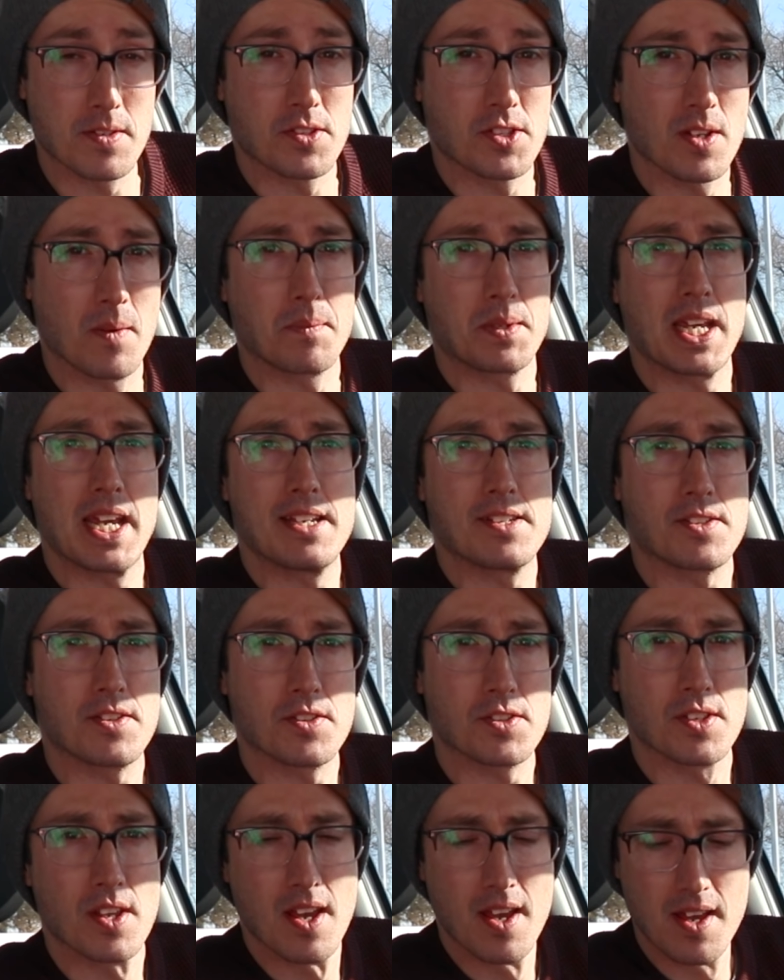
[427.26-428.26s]
in some
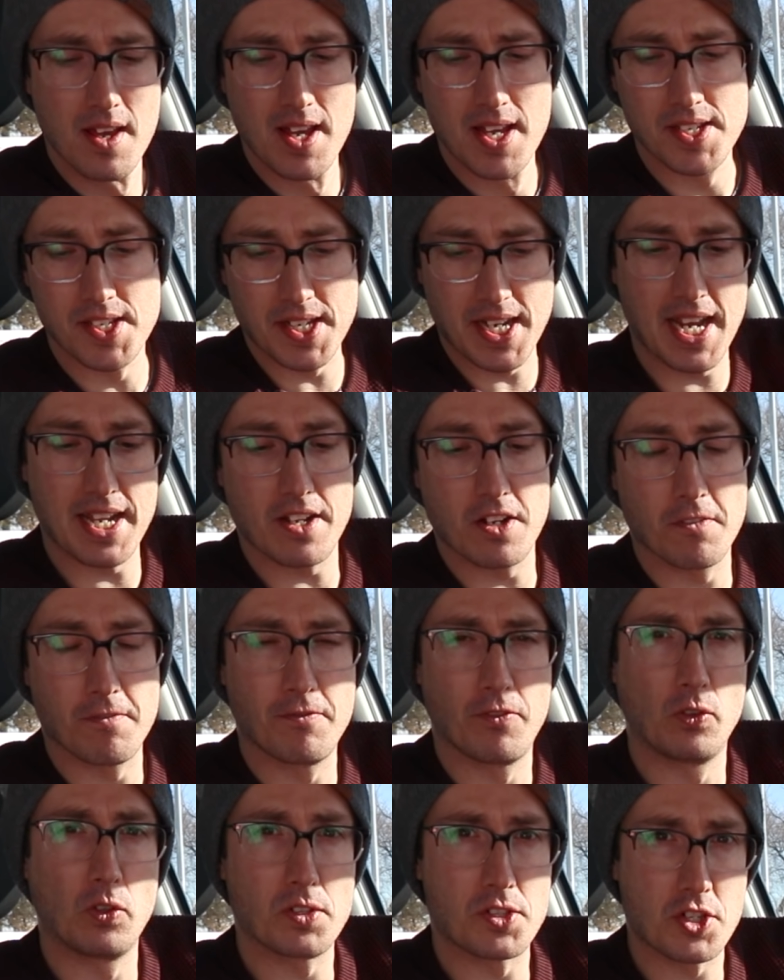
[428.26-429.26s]
cases to get a
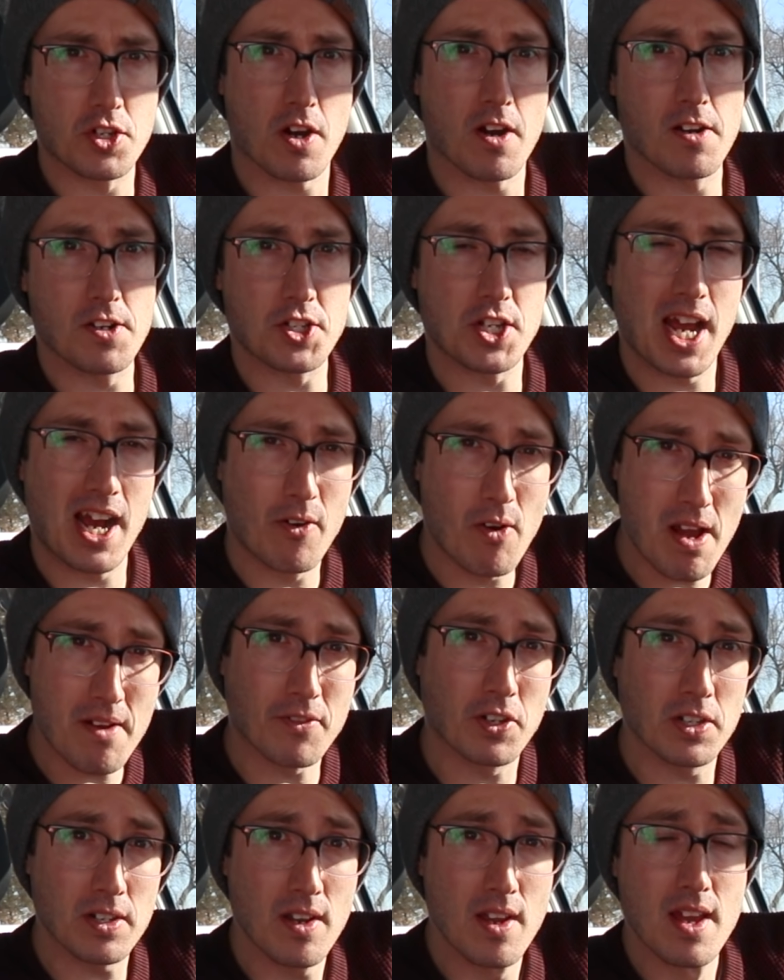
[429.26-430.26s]
full charge.
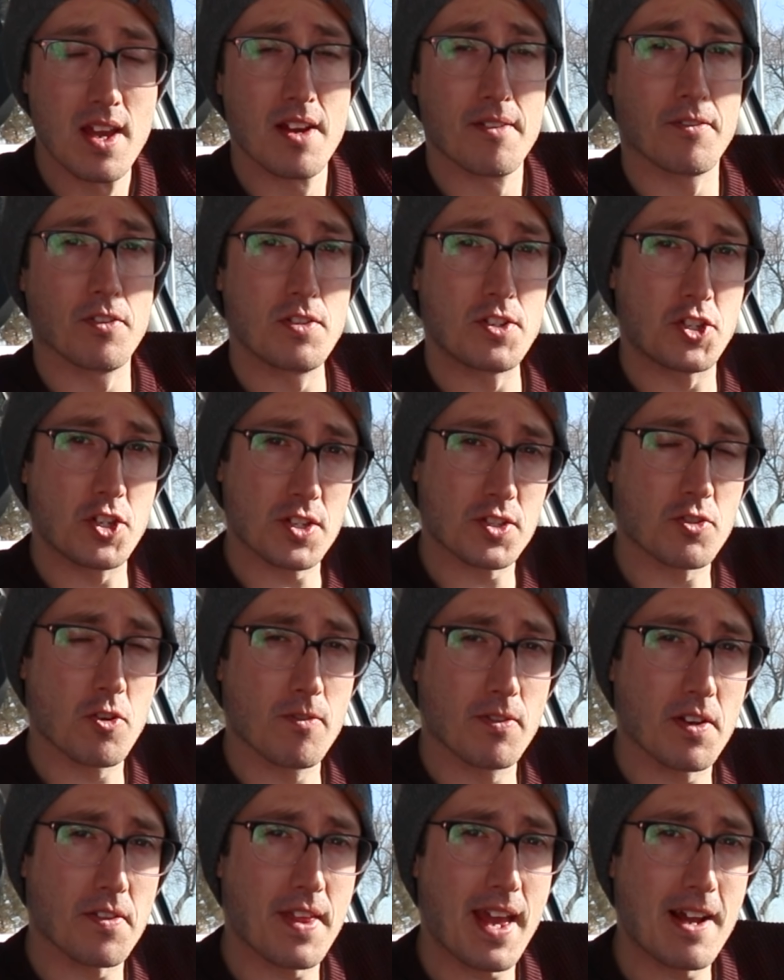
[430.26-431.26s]
However, for just
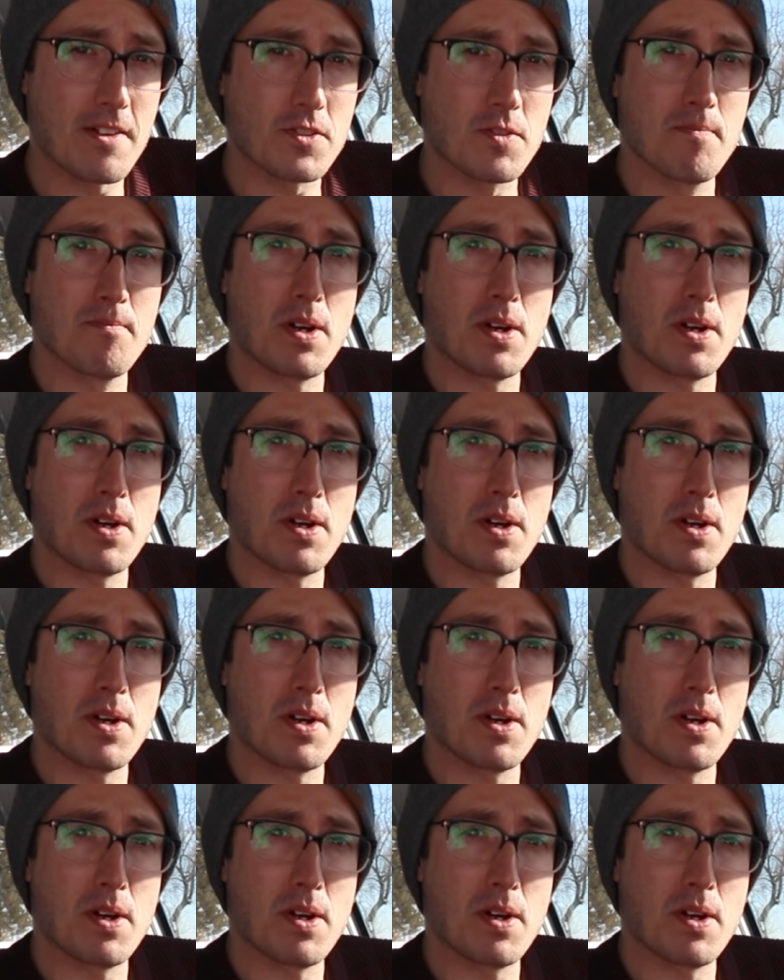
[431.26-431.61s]
over $1,000,